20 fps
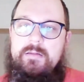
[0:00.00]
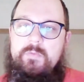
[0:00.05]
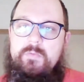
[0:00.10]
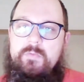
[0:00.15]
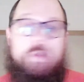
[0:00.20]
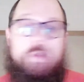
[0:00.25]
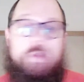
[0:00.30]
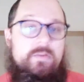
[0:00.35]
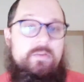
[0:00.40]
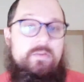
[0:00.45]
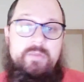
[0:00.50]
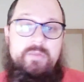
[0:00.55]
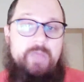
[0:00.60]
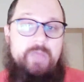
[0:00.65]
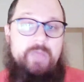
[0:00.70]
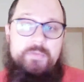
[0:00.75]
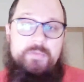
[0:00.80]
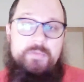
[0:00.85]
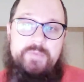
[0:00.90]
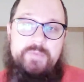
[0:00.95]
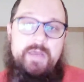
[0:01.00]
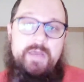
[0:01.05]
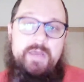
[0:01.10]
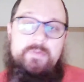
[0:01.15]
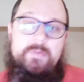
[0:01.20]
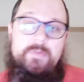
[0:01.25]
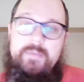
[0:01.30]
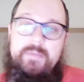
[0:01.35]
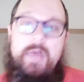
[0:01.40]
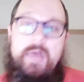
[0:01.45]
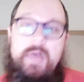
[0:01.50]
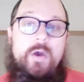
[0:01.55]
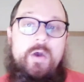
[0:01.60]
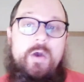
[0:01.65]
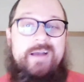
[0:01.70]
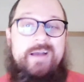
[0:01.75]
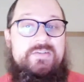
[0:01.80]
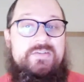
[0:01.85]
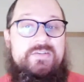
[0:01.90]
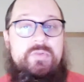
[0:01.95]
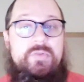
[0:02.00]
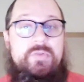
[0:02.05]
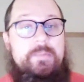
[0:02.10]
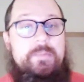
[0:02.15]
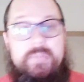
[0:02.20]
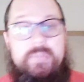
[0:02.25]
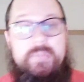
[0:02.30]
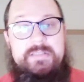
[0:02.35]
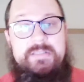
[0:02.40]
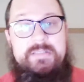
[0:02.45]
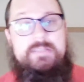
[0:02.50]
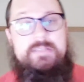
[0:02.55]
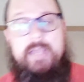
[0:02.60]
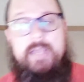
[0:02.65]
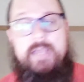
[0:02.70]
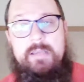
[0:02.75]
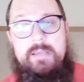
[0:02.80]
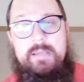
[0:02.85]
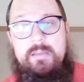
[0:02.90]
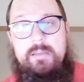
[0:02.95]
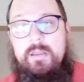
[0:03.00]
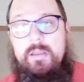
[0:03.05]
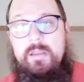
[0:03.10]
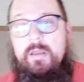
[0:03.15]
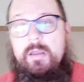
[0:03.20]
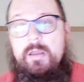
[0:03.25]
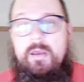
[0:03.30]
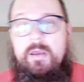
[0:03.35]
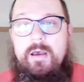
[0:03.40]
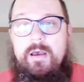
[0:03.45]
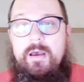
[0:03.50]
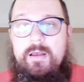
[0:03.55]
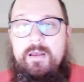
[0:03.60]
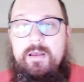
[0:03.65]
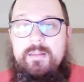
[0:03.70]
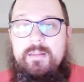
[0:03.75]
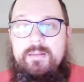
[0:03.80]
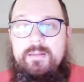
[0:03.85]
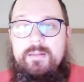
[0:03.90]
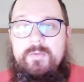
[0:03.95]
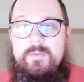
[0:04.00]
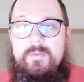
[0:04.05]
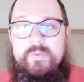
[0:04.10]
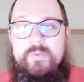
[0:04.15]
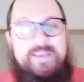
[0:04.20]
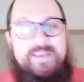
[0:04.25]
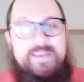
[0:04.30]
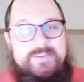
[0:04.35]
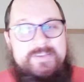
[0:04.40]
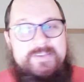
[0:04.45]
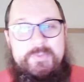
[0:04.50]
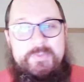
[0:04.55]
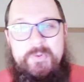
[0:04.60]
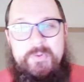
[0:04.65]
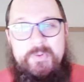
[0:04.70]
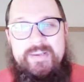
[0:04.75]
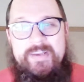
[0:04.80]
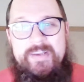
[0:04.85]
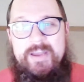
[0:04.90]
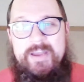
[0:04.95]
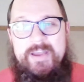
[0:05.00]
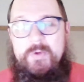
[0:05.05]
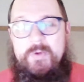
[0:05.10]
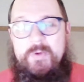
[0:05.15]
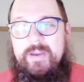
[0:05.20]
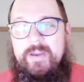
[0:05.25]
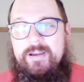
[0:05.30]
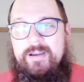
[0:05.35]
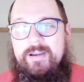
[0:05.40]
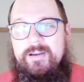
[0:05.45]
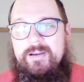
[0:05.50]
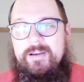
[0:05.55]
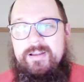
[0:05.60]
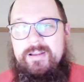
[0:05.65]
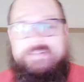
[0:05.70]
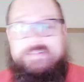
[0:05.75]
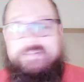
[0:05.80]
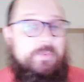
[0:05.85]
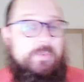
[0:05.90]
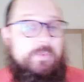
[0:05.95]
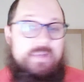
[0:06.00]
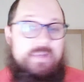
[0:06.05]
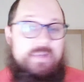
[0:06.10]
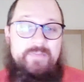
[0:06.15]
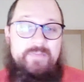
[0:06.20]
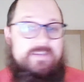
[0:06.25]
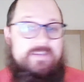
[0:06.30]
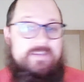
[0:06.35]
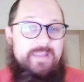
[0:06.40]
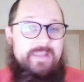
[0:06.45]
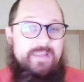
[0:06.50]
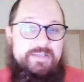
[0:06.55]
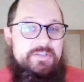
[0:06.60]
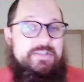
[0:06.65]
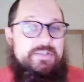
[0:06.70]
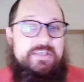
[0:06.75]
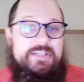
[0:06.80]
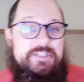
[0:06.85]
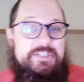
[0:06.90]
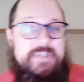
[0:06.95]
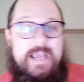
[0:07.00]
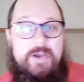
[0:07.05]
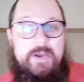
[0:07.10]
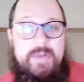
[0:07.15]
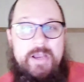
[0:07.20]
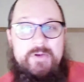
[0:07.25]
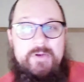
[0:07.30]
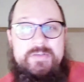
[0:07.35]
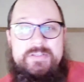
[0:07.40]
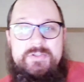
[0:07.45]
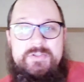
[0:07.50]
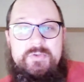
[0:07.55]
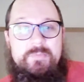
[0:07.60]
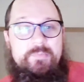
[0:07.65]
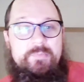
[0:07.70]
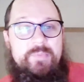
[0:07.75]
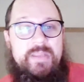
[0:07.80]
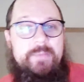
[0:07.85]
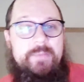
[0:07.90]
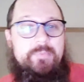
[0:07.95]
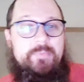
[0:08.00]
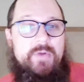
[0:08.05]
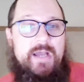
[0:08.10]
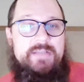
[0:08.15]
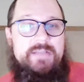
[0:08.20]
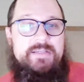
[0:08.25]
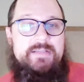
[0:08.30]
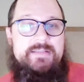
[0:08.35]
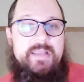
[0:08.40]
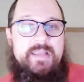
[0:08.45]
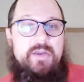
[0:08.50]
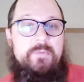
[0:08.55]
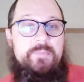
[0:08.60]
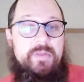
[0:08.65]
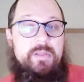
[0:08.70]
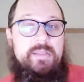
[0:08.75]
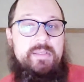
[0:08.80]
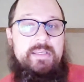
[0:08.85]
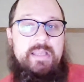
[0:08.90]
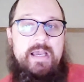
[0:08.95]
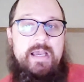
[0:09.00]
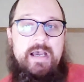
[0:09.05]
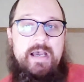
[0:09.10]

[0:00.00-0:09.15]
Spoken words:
what the developers put out. Now on to the business side. We're getting to a point now where, so I'm going to give just a shout out to big projects that are building